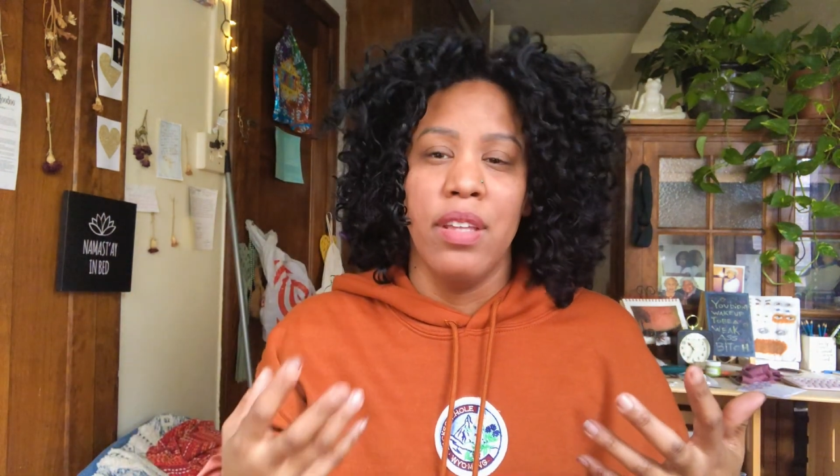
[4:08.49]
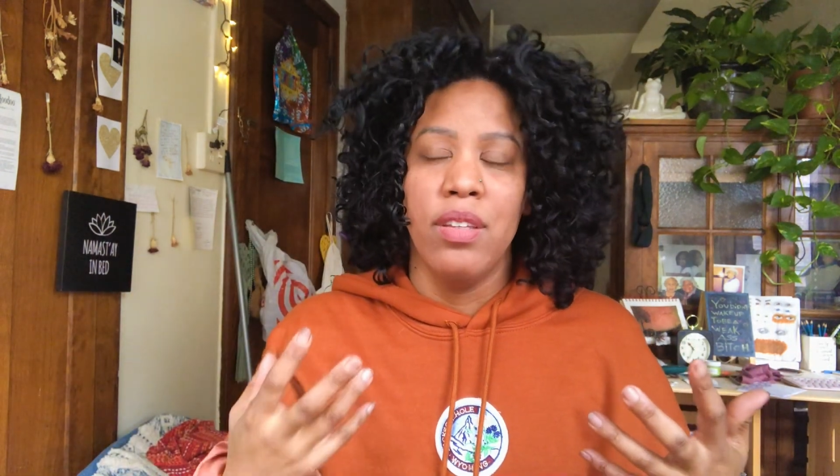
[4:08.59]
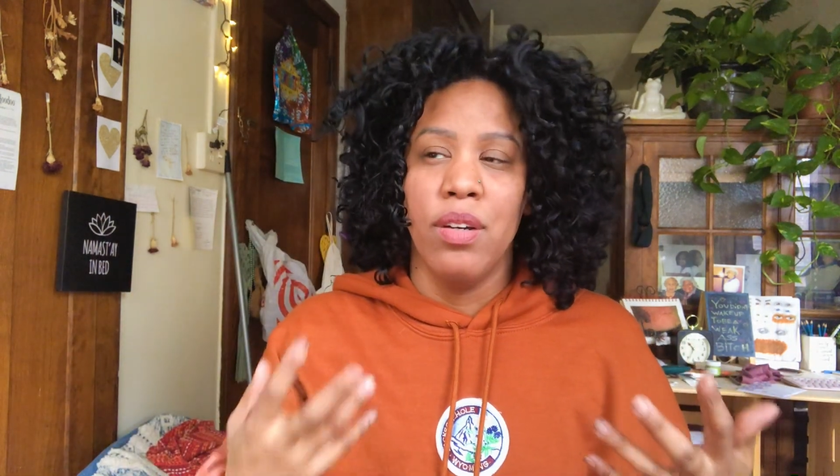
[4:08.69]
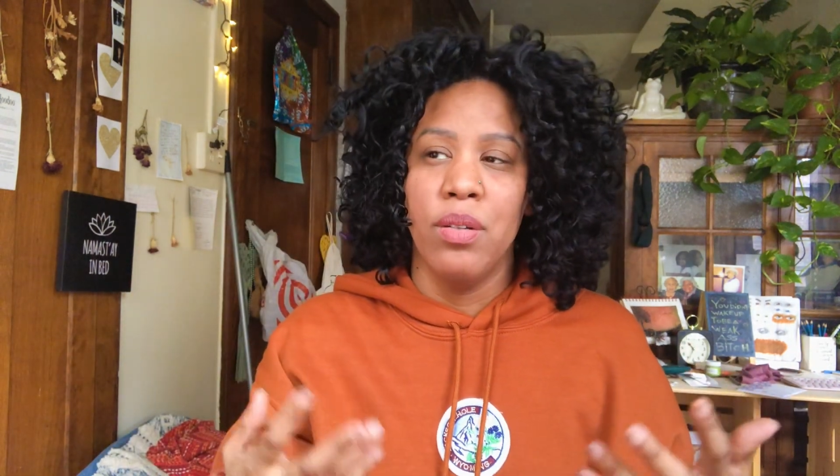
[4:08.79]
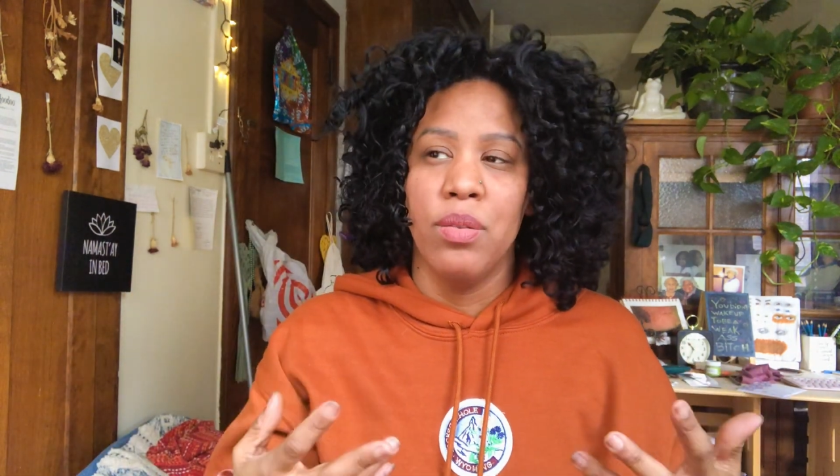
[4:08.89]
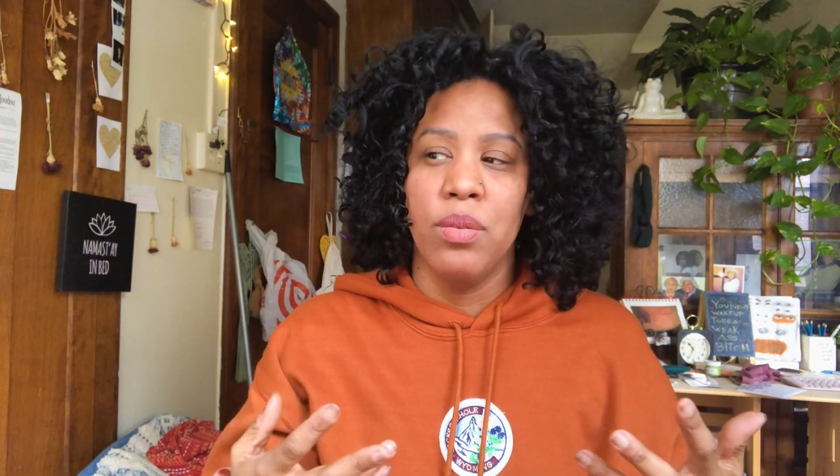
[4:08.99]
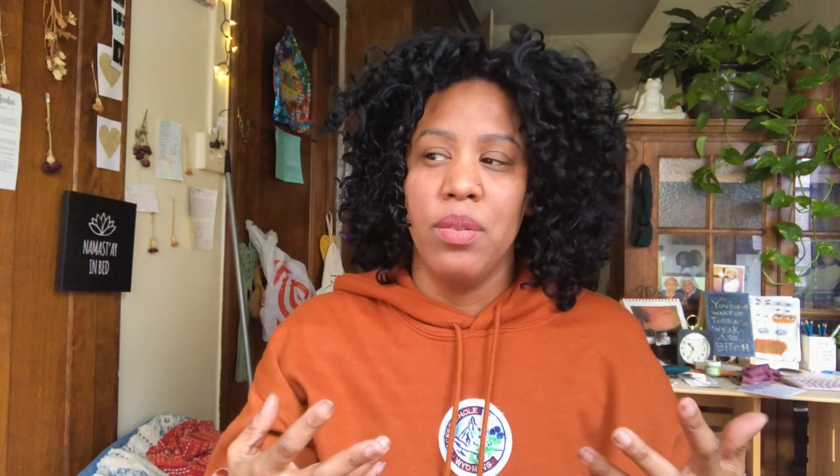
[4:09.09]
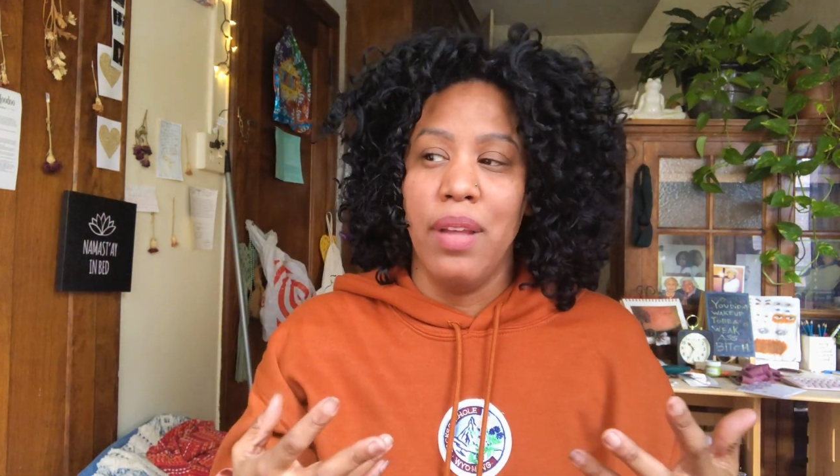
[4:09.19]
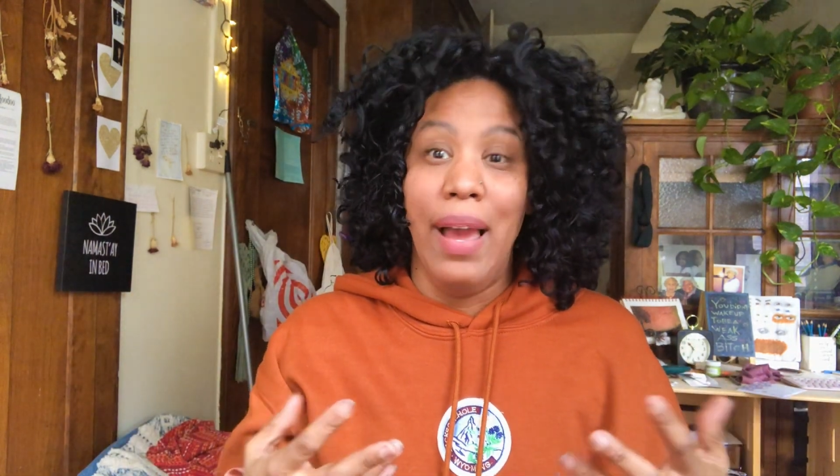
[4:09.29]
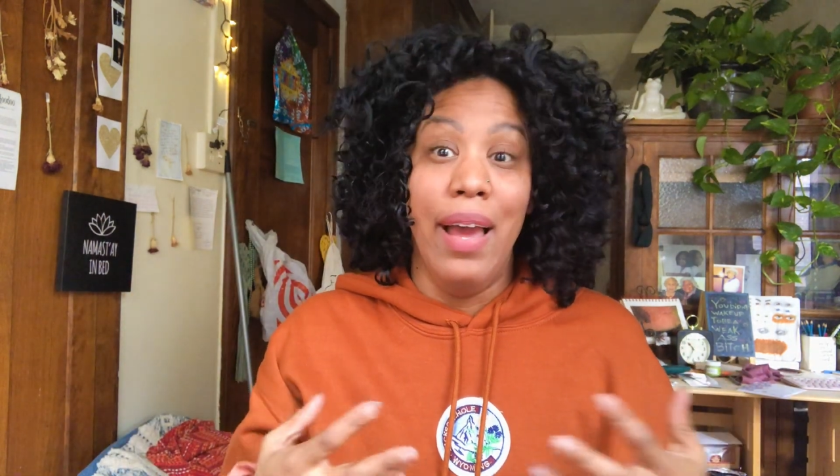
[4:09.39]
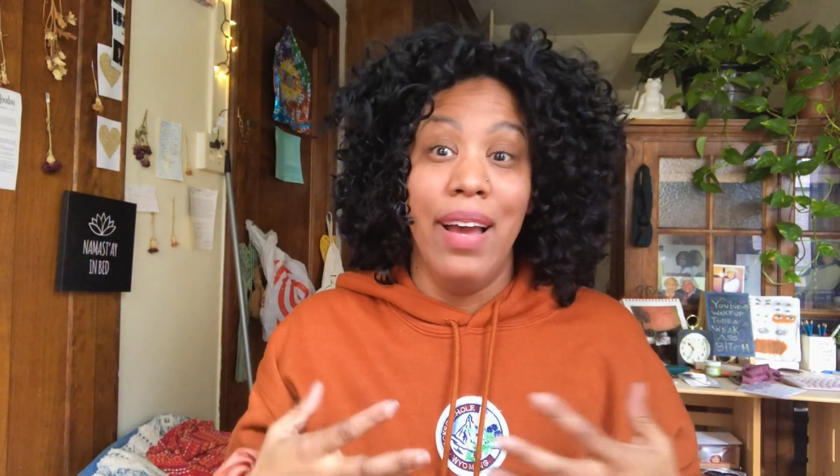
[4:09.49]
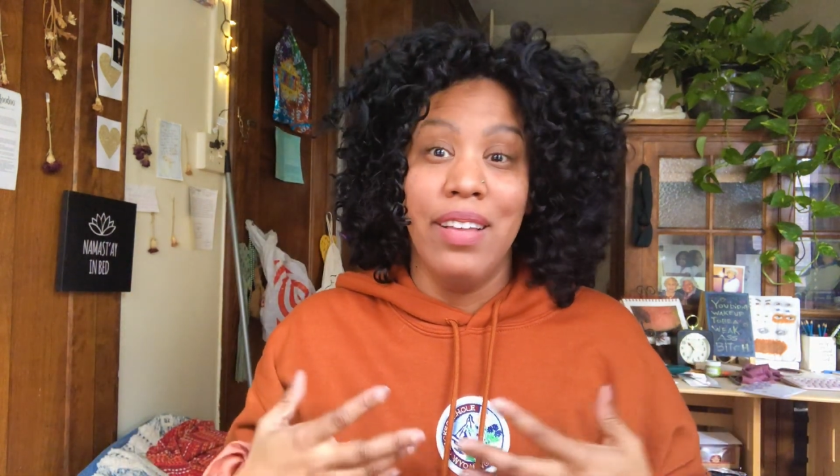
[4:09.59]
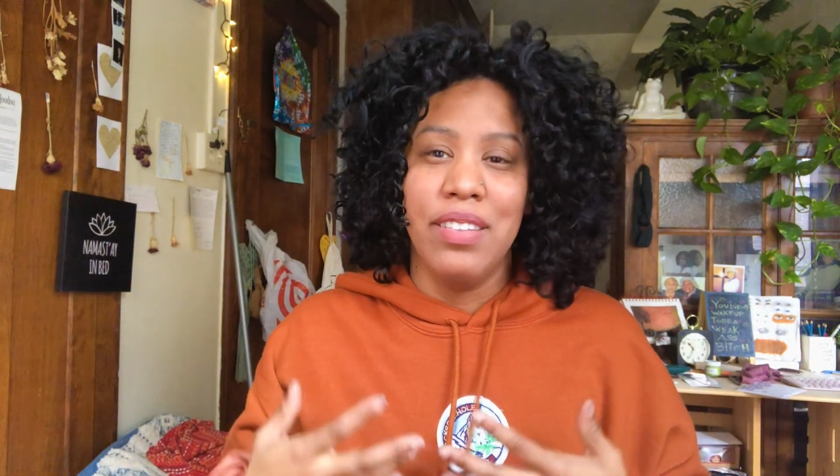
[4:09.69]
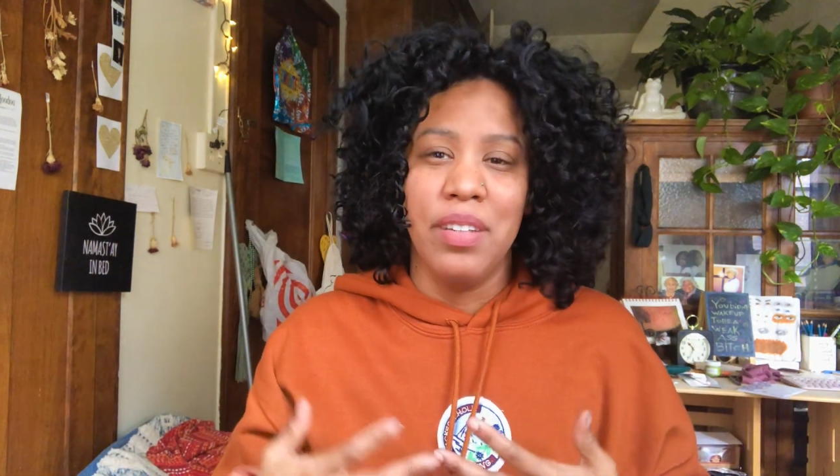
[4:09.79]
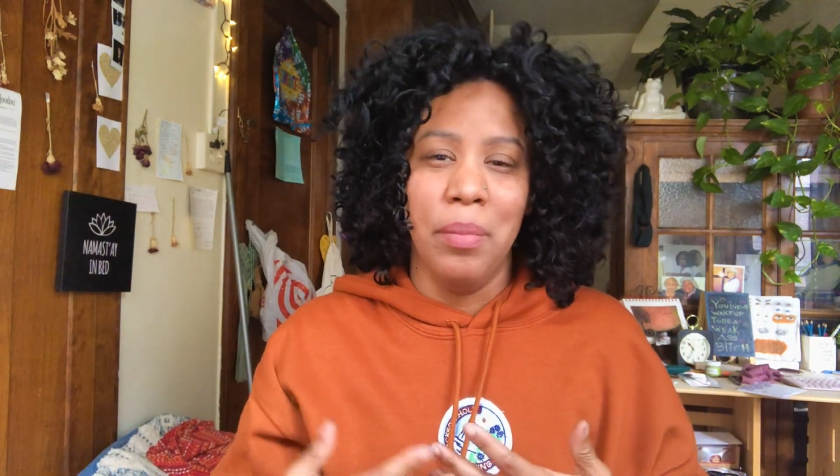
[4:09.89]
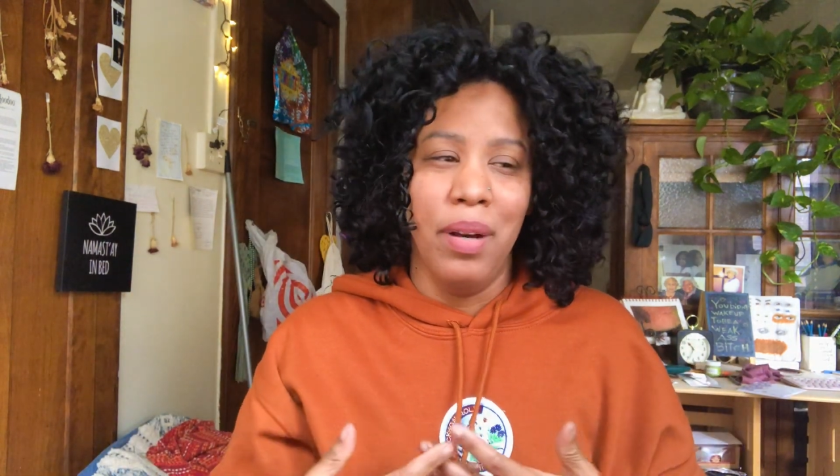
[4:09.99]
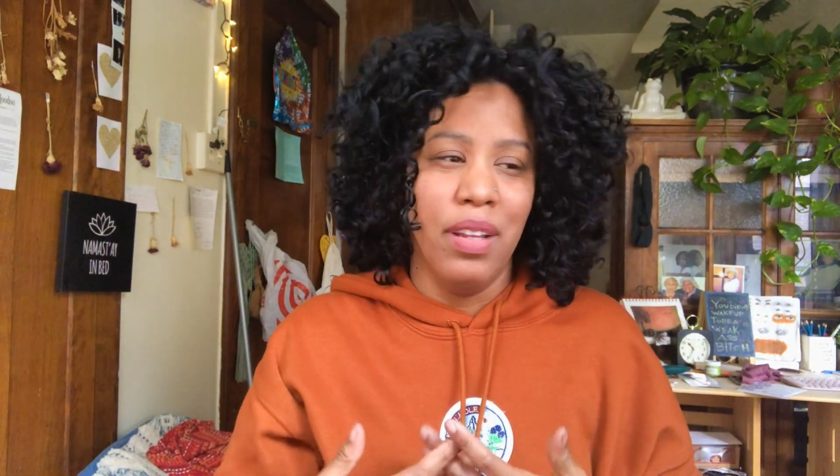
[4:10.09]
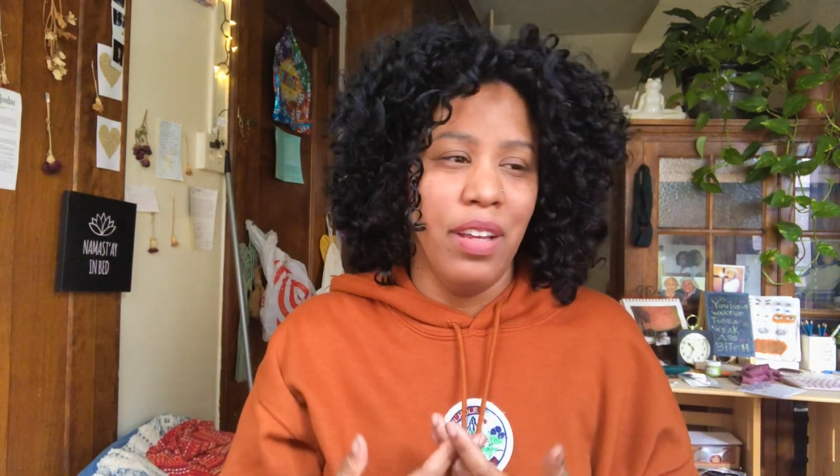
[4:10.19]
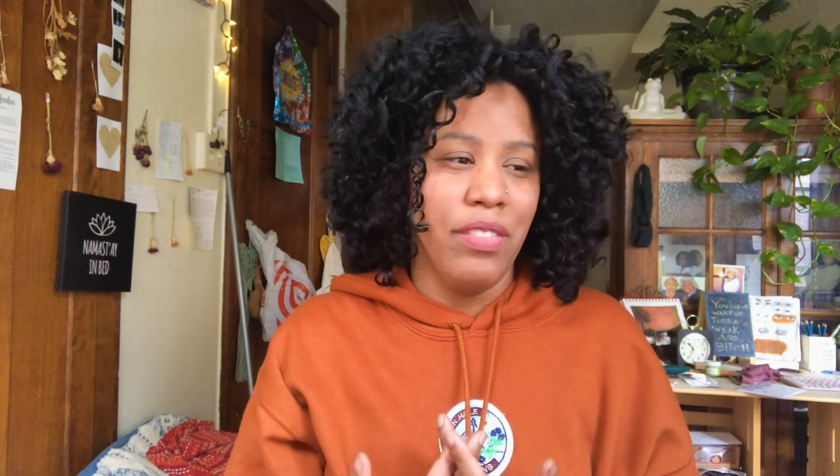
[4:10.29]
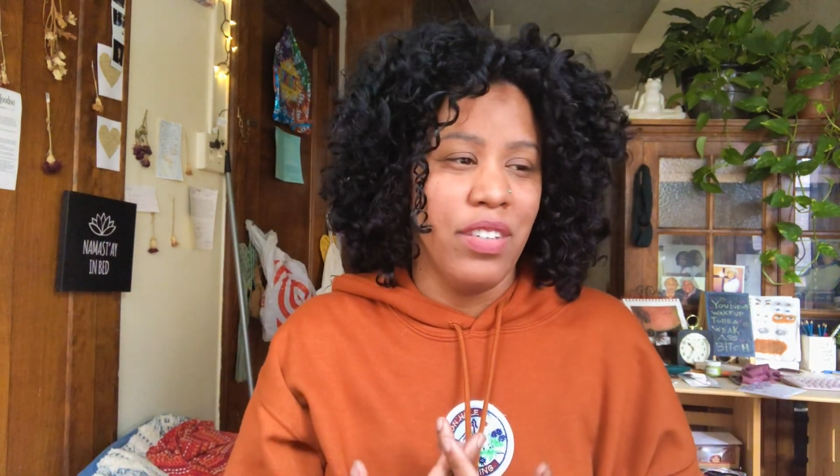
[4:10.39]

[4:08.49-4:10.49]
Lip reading: don't add to my life.